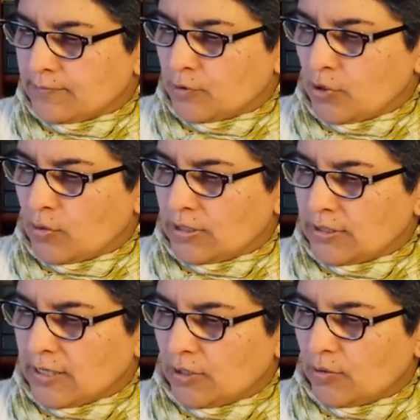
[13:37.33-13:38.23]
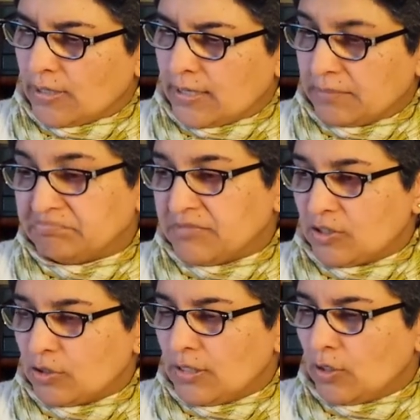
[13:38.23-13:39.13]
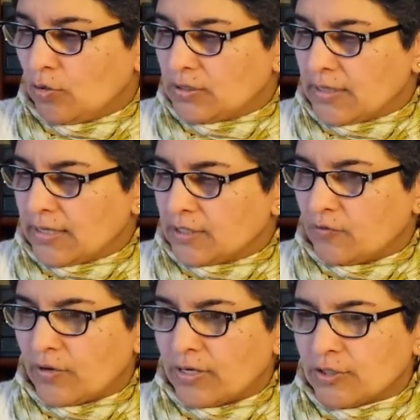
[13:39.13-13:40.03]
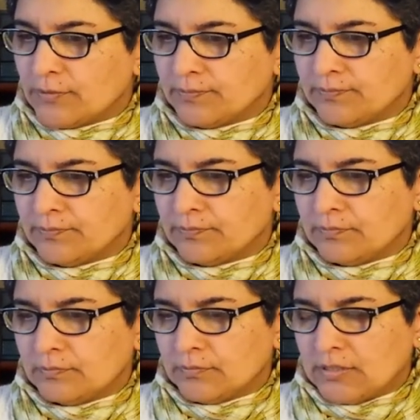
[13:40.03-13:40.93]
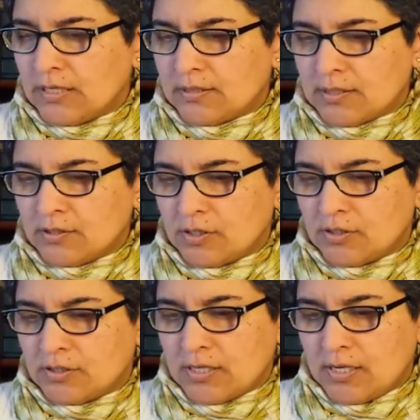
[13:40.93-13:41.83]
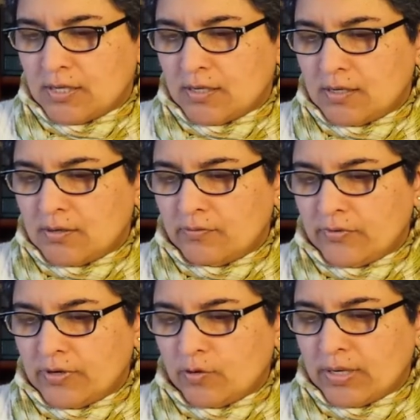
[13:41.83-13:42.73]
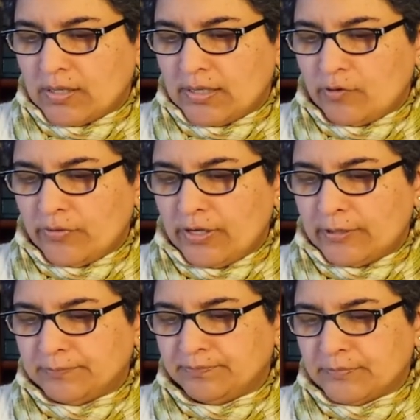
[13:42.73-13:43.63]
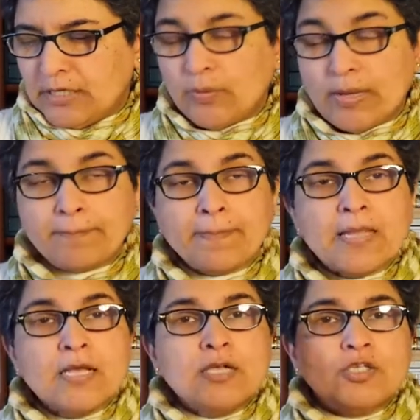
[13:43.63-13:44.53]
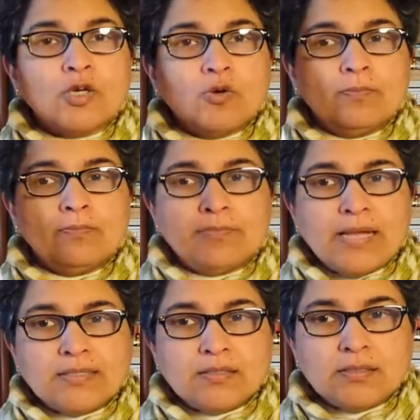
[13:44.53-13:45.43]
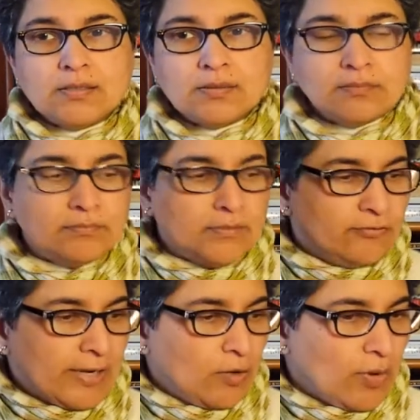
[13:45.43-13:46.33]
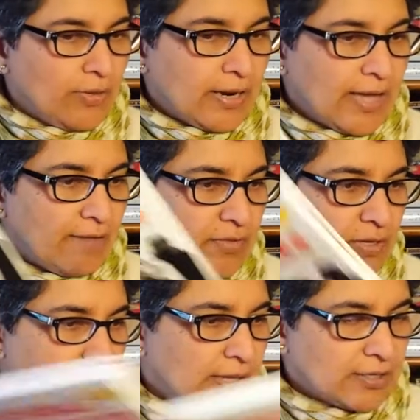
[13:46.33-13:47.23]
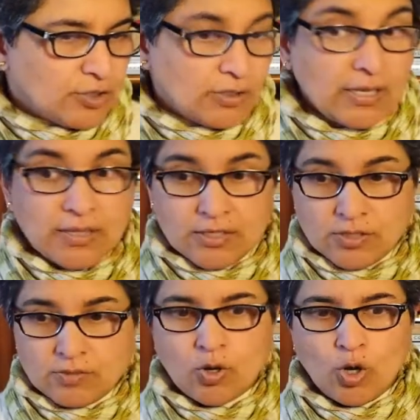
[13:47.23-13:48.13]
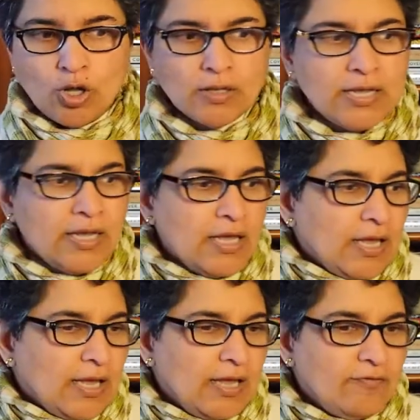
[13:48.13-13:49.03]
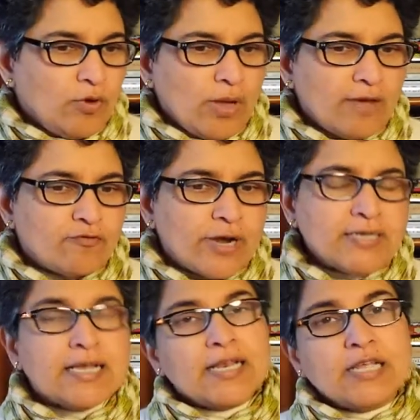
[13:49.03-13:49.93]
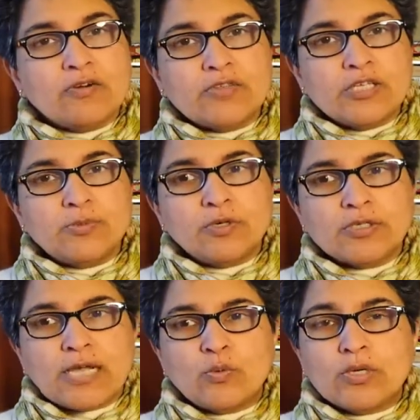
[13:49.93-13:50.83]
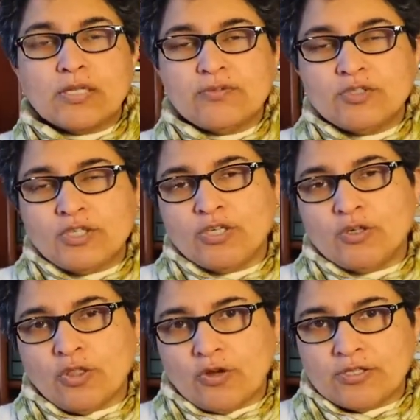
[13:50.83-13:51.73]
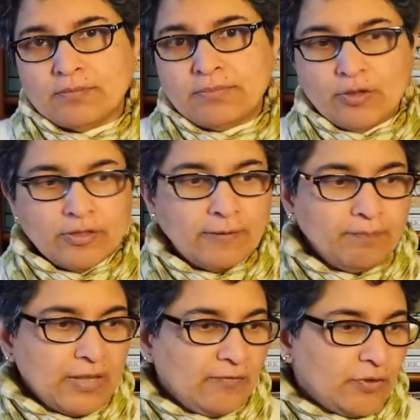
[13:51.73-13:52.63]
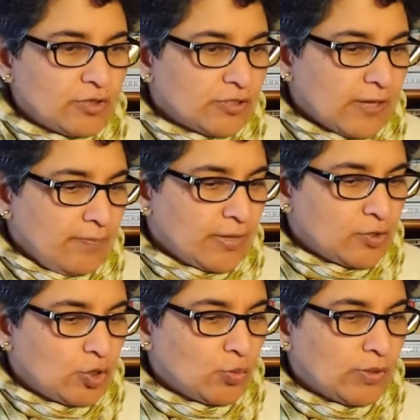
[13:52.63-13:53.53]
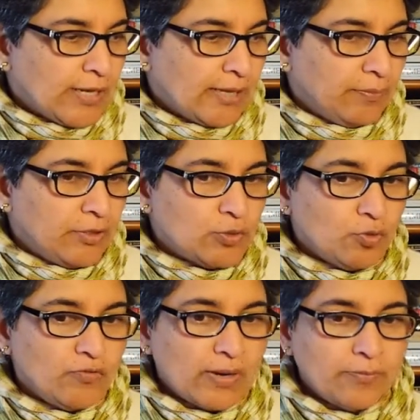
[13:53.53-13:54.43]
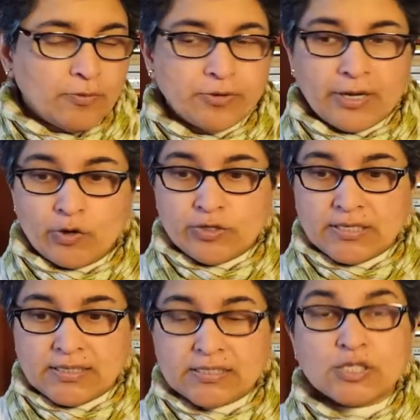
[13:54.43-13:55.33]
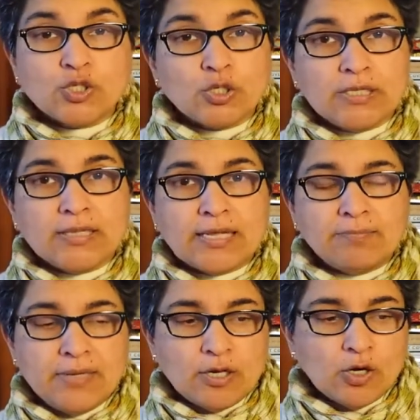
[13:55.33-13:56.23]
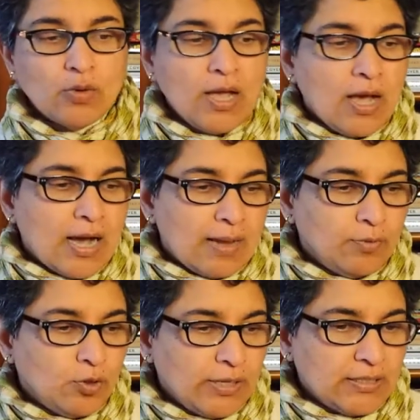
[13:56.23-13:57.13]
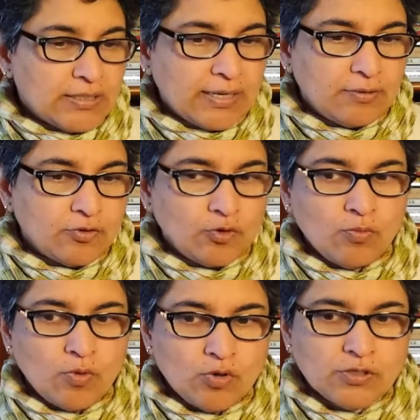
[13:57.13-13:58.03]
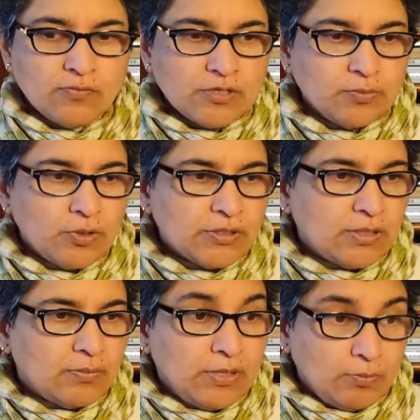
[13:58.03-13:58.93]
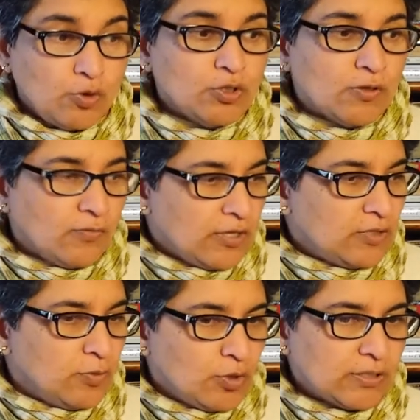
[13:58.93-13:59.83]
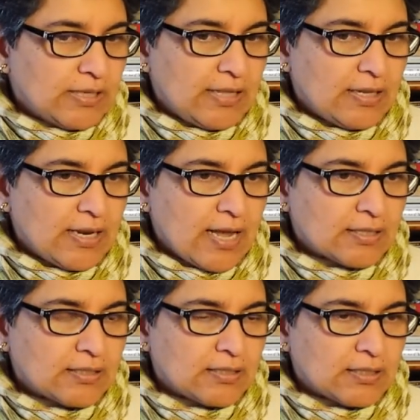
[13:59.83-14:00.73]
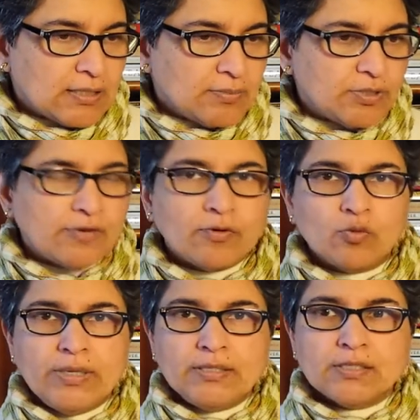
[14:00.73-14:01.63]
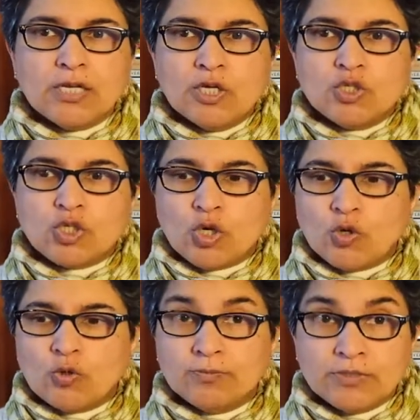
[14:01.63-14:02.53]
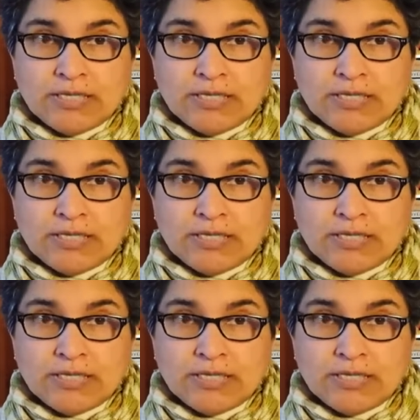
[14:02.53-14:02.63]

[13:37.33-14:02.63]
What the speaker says: so you can take a look at it. It certainly looks like it's French. It does not say very quickly over here. Anyway, so that's the final one that I have in this collection, in this haul. If you have read any of these books, I would love to hear your thoughts about them. If there's some that you would like me to move up the priority list, certainly let me know. I'm looking to get through most of these books in the next several weeks, so